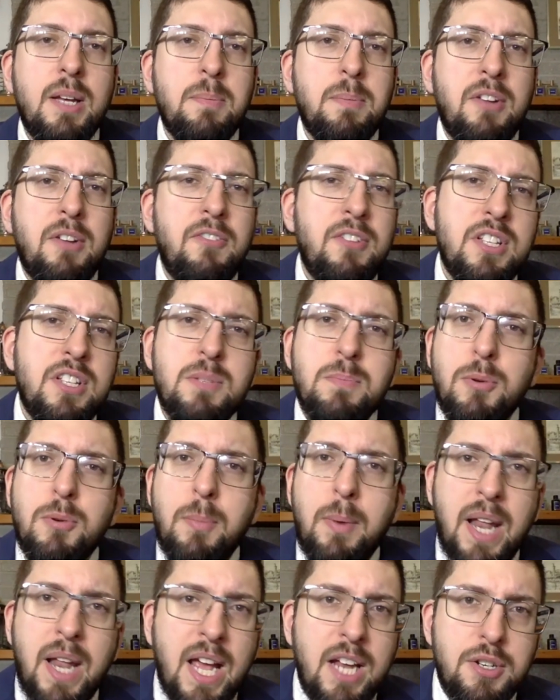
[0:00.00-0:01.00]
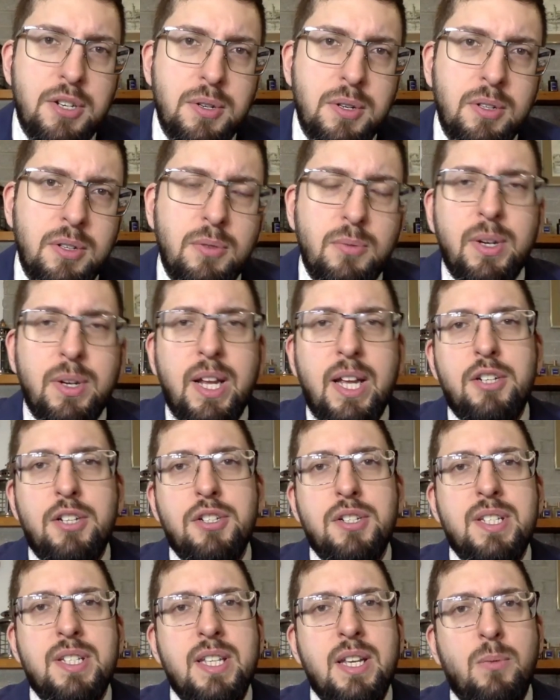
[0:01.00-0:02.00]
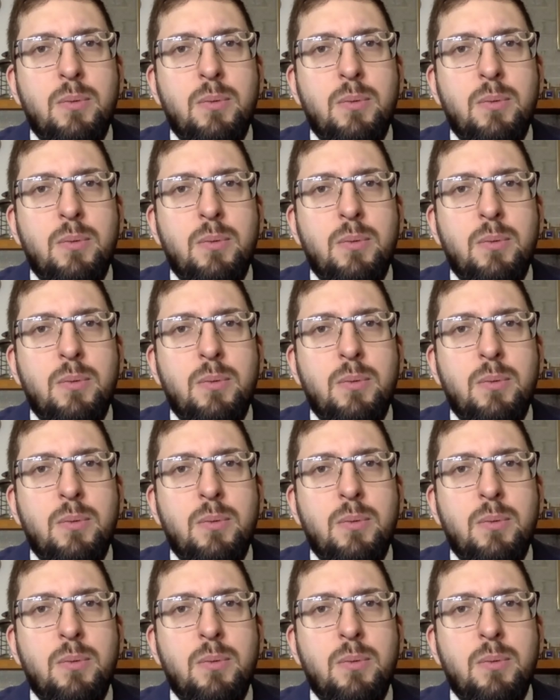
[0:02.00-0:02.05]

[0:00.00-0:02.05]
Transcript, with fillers: But I feel it's more natural when I just say